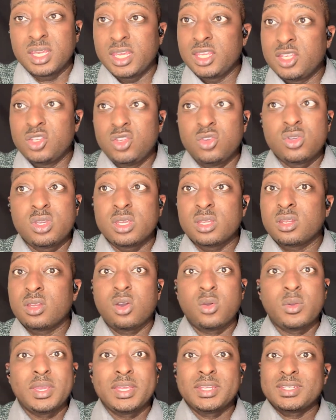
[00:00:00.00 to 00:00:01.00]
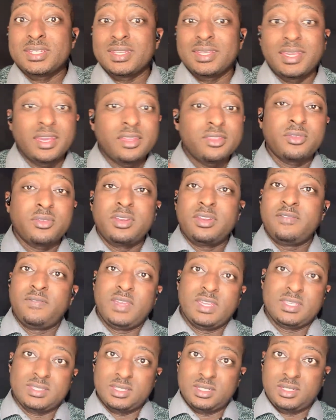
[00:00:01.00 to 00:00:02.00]
and you can go in together and
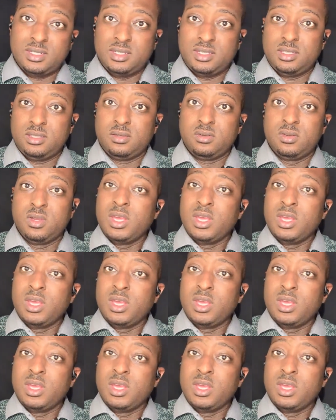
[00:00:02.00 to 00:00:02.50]
invest in the deal.